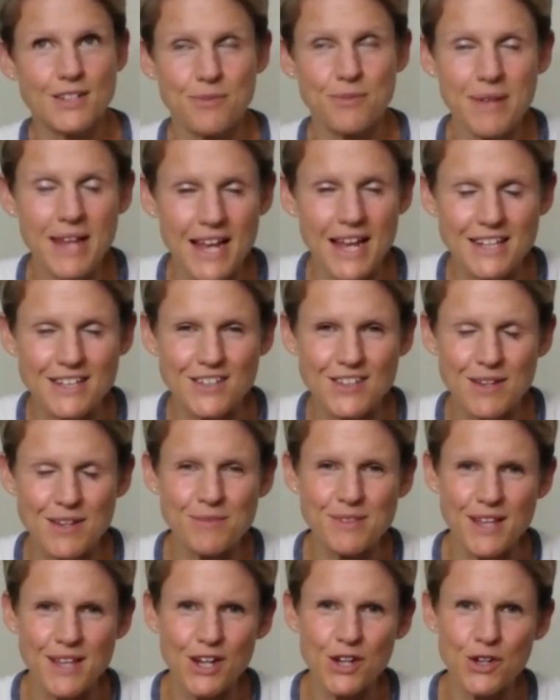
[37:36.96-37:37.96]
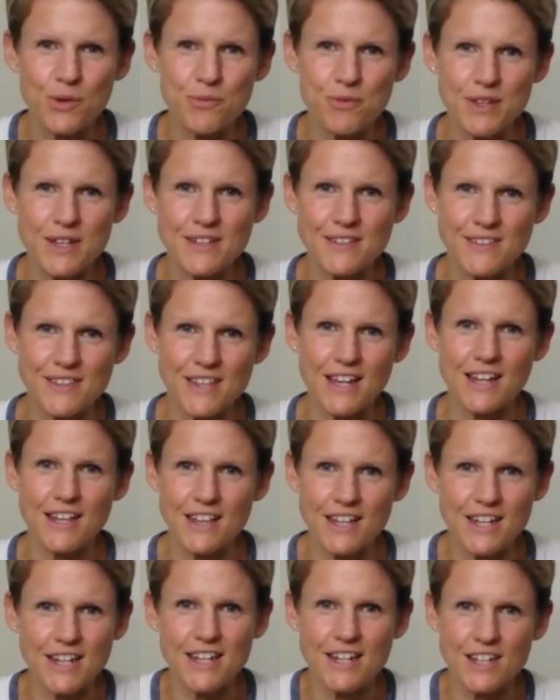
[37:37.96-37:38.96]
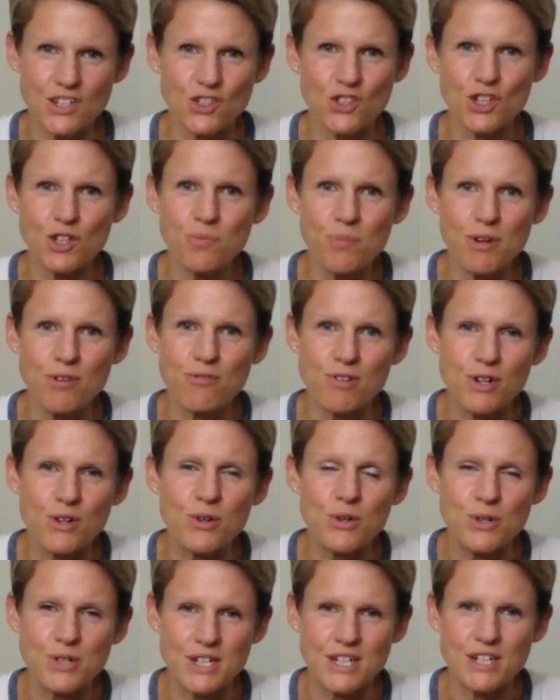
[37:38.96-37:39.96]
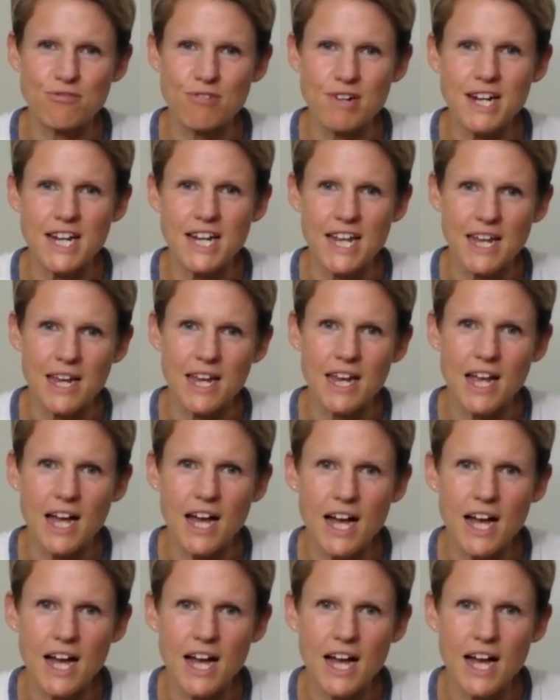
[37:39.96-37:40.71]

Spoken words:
to me, it seems like an obvious thing that it should be recorded, really.